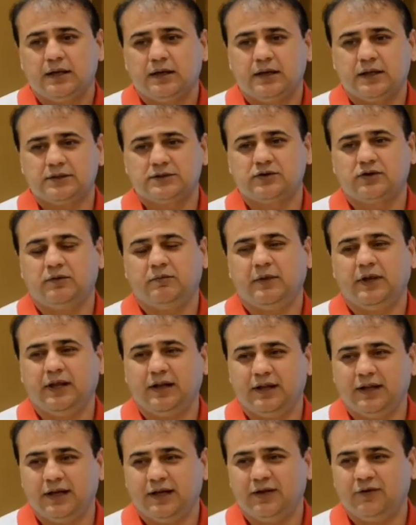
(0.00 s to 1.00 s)
Does not
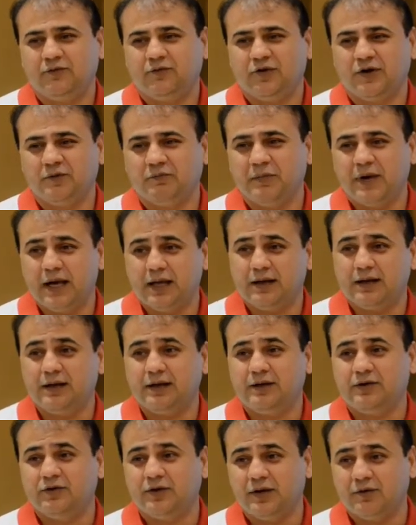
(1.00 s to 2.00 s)
mean that if you are
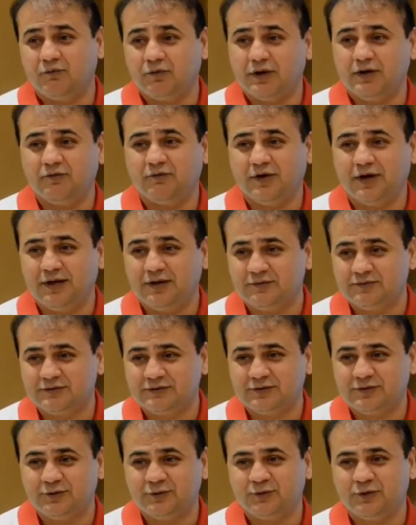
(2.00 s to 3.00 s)
married, you have one wife,
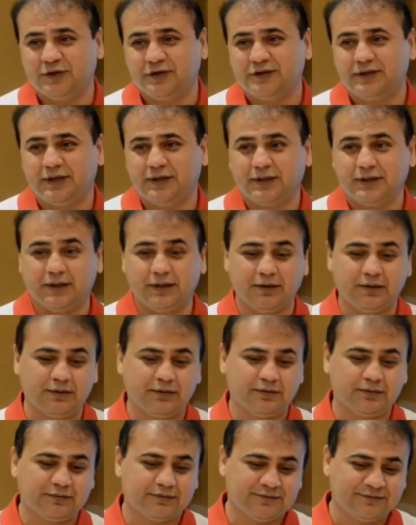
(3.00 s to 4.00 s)
so you are
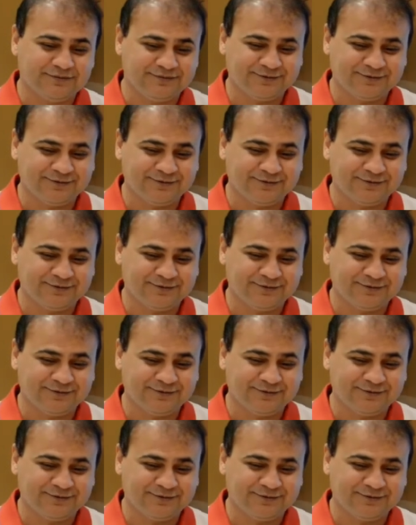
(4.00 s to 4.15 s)
thinking